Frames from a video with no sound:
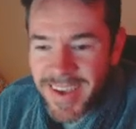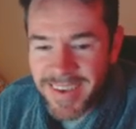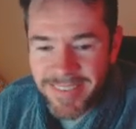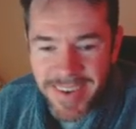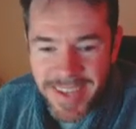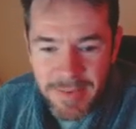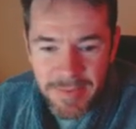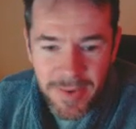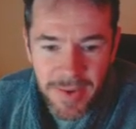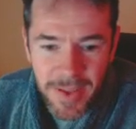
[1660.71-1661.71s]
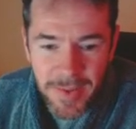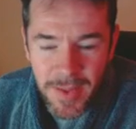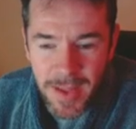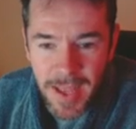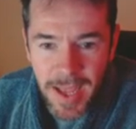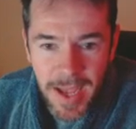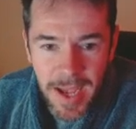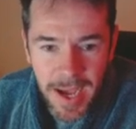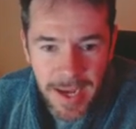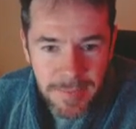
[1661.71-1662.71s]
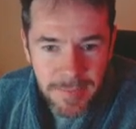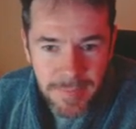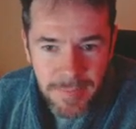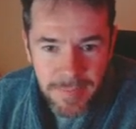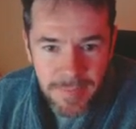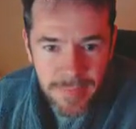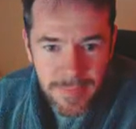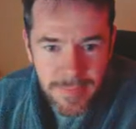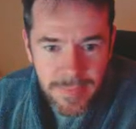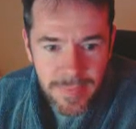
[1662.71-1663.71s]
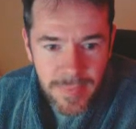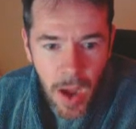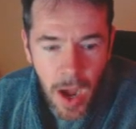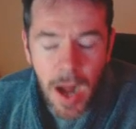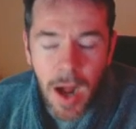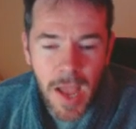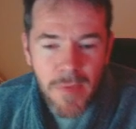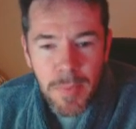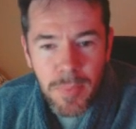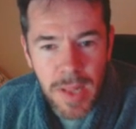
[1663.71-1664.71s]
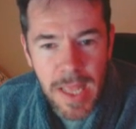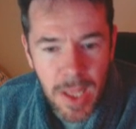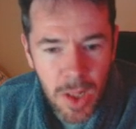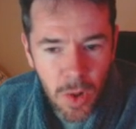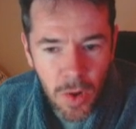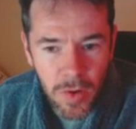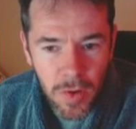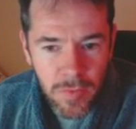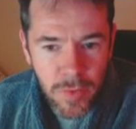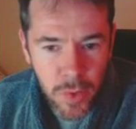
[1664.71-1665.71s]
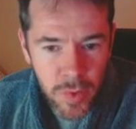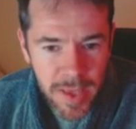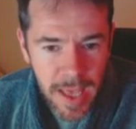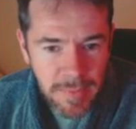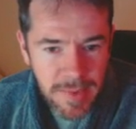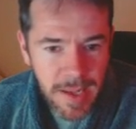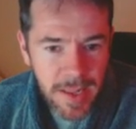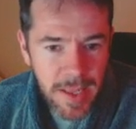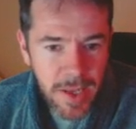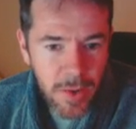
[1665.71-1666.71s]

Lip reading: We've got to get a bit further. I have been playing a lot of newer games lately,